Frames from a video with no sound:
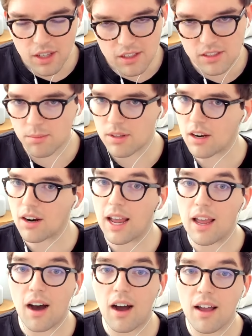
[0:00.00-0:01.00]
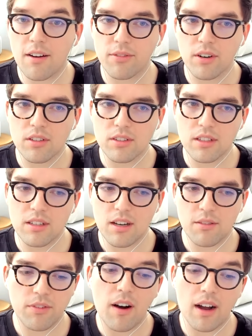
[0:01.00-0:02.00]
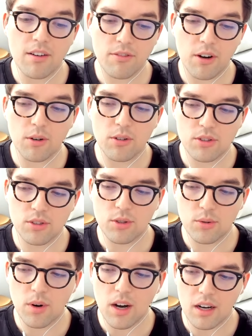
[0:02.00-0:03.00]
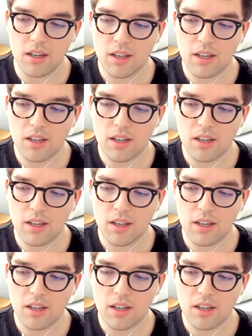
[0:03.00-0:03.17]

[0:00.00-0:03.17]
some of their AI efforts and find folks to